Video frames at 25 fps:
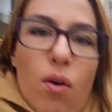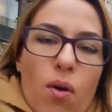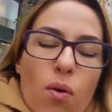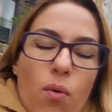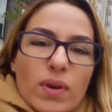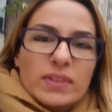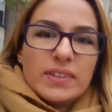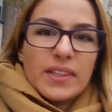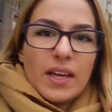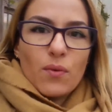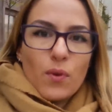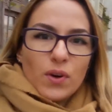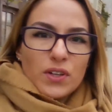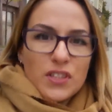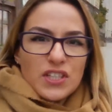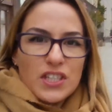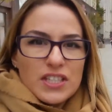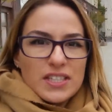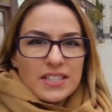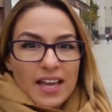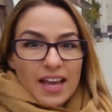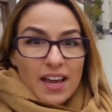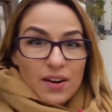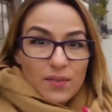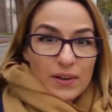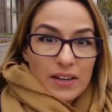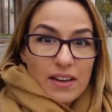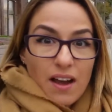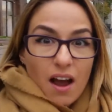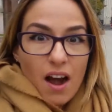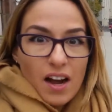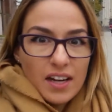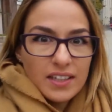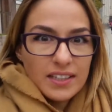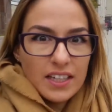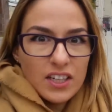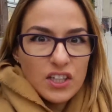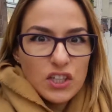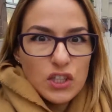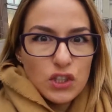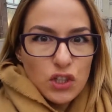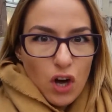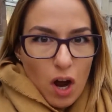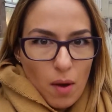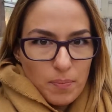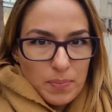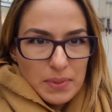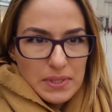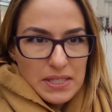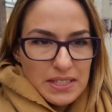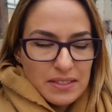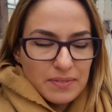what I want to say regarding shops,